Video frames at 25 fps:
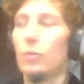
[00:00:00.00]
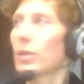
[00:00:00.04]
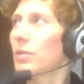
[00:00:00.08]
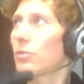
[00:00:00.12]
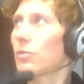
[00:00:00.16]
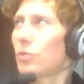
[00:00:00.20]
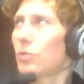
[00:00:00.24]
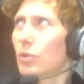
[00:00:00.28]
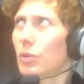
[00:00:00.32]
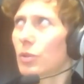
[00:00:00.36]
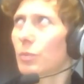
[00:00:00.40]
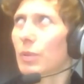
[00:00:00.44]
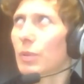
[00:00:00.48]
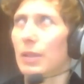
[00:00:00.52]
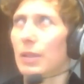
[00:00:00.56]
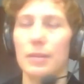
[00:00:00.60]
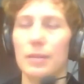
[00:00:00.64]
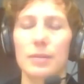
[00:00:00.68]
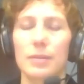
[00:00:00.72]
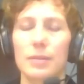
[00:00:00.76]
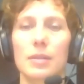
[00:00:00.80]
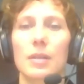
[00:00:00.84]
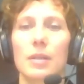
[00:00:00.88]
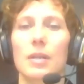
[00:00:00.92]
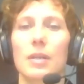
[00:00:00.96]

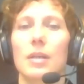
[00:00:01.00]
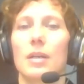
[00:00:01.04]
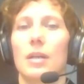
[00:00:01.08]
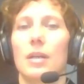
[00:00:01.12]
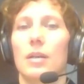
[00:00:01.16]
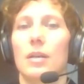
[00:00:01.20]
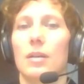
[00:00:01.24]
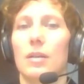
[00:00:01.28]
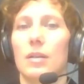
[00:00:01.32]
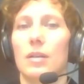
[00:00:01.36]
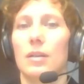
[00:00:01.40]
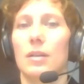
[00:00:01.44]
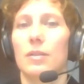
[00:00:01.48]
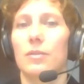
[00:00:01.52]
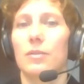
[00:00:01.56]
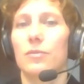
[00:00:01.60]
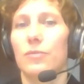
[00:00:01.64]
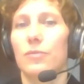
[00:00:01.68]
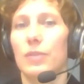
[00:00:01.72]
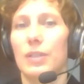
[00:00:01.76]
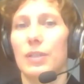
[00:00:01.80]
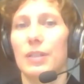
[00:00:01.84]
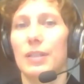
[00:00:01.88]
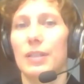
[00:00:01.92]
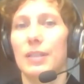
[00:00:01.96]
turbines are
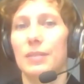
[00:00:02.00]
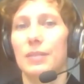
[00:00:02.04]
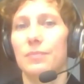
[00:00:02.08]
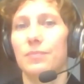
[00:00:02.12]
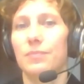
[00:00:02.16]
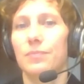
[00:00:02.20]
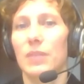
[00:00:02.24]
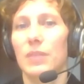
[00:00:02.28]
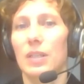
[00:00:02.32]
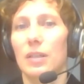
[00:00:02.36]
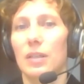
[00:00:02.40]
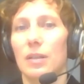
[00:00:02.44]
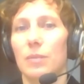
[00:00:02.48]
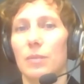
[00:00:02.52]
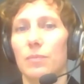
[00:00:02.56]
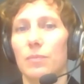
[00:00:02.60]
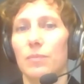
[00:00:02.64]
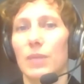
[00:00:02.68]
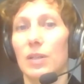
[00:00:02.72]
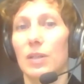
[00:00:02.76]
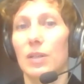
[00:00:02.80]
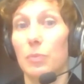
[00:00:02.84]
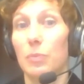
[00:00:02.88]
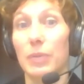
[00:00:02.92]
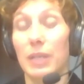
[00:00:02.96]

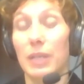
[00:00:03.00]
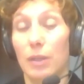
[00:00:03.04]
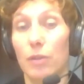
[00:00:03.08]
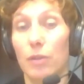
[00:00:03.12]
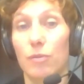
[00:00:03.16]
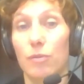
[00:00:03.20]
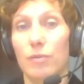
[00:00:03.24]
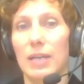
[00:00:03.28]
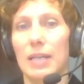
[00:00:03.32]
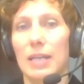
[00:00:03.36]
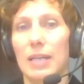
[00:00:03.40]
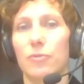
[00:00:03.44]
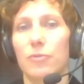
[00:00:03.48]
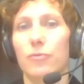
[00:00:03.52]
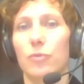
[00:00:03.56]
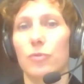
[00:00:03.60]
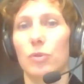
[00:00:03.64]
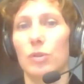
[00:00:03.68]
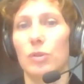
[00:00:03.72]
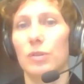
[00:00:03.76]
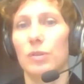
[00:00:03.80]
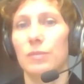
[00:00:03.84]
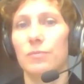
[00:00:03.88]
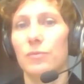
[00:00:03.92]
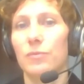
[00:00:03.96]
a big threat
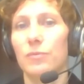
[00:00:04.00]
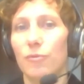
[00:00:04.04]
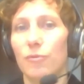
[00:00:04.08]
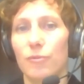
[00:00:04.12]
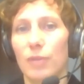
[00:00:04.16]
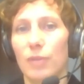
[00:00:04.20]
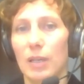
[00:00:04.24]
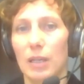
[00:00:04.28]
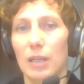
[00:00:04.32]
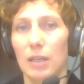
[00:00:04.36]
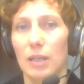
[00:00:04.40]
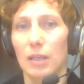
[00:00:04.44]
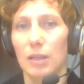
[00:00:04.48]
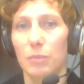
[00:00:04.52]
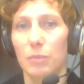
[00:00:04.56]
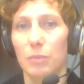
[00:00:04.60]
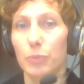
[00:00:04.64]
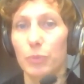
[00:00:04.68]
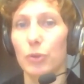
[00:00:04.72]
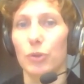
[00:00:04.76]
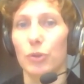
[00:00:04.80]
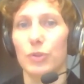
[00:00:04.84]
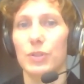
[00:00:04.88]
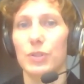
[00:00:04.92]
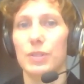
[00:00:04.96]
for
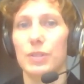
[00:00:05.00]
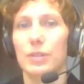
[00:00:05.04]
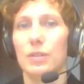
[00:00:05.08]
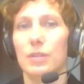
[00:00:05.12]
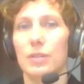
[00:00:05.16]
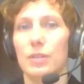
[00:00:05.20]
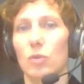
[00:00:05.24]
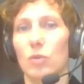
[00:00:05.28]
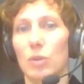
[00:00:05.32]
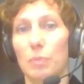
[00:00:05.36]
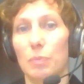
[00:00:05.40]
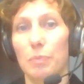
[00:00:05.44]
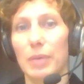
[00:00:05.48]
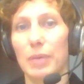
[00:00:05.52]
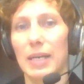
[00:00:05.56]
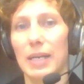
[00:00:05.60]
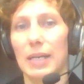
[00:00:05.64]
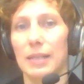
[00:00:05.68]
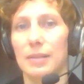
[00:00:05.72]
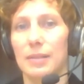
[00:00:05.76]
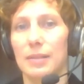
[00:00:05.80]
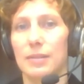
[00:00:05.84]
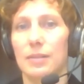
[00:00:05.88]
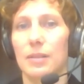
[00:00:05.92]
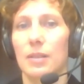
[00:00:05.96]
birds or
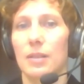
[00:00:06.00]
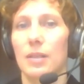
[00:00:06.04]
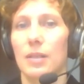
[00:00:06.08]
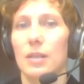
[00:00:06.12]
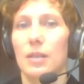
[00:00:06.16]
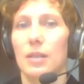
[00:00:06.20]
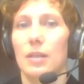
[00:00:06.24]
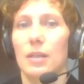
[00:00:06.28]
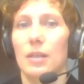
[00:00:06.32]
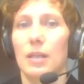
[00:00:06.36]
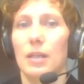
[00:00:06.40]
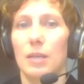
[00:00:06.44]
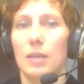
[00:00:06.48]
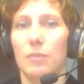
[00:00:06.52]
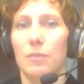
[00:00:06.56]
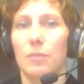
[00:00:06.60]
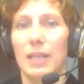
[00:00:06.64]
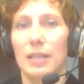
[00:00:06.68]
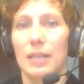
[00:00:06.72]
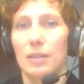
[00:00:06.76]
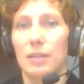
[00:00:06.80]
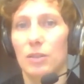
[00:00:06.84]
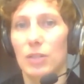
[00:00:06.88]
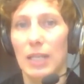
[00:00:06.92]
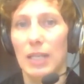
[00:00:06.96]
bats
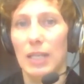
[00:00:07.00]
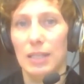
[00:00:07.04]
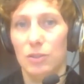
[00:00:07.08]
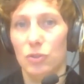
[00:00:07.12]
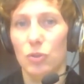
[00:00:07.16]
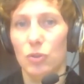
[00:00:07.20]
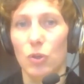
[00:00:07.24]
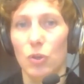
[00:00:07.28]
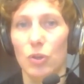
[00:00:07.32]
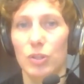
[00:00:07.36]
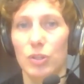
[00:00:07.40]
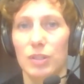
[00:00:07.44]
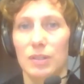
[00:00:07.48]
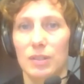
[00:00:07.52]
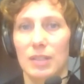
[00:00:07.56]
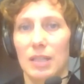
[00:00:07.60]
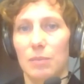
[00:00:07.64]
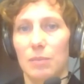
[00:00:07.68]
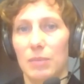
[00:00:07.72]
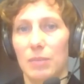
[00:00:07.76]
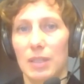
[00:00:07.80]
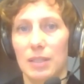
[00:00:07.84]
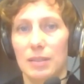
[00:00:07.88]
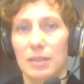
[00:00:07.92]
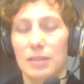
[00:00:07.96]
that get caught in
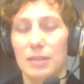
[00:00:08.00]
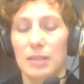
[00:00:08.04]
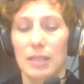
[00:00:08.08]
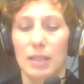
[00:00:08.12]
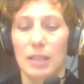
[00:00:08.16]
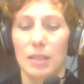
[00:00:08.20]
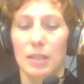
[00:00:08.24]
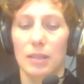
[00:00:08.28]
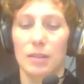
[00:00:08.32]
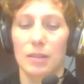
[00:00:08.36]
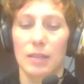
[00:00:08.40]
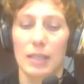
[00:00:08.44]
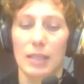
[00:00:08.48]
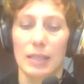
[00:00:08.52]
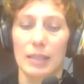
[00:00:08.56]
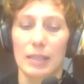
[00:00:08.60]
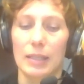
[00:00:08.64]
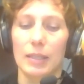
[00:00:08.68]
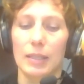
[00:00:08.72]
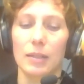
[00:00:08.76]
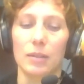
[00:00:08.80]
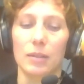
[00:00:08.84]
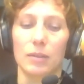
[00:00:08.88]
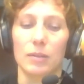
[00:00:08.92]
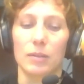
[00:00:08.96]
them and then
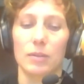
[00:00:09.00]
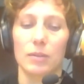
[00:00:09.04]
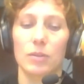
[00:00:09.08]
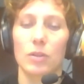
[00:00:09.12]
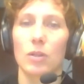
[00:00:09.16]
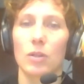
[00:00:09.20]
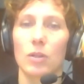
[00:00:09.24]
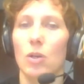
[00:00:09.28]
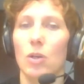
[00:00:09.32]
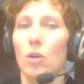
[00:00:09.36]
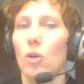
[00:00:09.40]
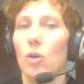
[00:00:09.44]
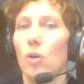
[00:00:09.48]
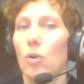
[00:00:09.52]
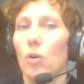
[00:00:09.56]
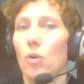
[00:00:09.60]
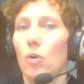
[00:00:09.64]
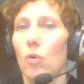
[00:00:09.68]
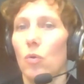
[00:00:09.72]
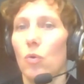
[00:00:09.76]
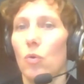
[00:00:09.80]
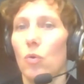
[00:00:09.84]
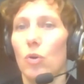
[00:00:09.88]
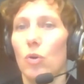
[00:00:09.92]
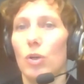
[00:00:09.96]
killed.
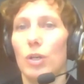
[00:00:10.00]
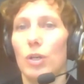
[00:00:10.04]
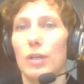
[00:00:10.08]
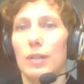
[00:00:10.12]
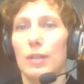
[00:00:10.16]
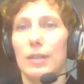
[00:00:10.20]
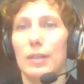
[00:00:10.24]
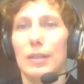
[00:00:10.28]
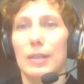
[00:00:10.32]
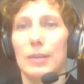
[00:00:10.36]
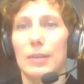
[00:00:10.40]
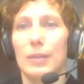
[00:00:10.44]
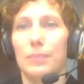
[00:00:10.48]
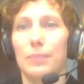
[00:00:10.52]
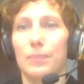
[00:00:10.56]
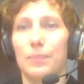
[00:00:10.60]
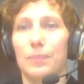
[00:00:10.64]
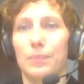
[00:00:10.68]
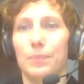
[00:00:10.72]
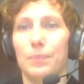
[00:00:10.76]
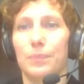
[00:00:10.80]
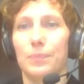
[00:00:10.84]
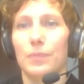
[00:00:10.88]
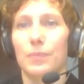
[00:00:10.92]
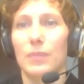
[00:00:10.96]
Or
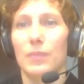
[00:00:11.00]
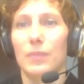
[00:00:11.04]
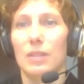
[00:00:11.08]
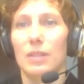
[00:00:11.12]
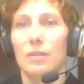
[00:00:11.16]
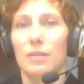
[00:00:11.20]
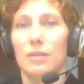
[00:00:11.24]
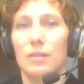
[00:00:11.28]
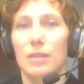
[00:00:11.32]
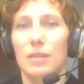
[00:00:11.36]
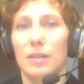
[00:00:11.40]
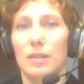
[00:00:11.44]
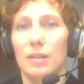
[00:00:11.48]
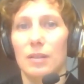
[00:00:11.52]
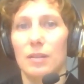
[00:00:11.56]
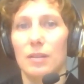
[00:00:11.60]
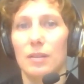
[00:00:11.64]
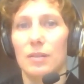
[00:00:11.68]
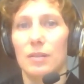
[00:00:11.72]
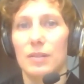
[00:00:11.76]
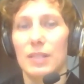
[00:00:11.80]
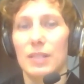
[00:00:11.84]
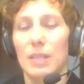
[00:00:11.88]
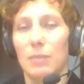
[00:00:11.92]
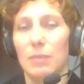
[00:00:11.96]
the
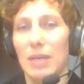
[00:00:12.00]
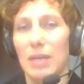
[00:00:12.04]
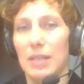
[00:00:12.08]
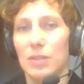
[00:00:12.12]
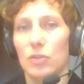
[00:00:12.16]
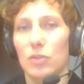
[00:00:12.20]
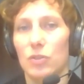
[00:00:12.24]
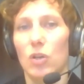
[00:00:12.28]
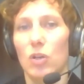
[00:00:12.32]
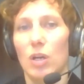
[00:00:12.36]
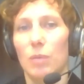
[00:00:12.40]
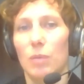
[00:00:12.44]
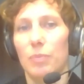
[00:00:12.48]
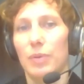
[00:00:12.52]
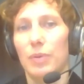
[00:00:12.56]
CMS COP